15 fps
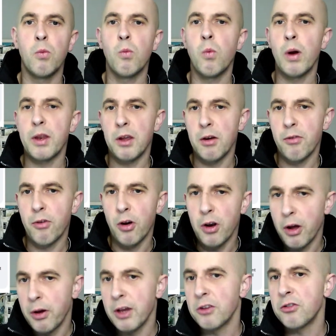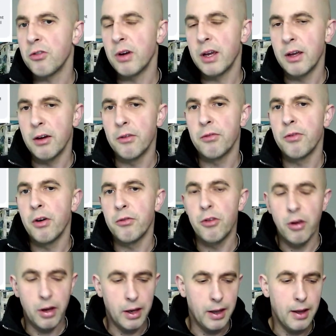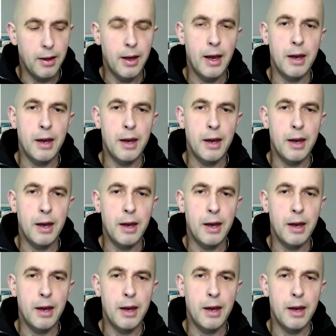when you've got no history of doing it,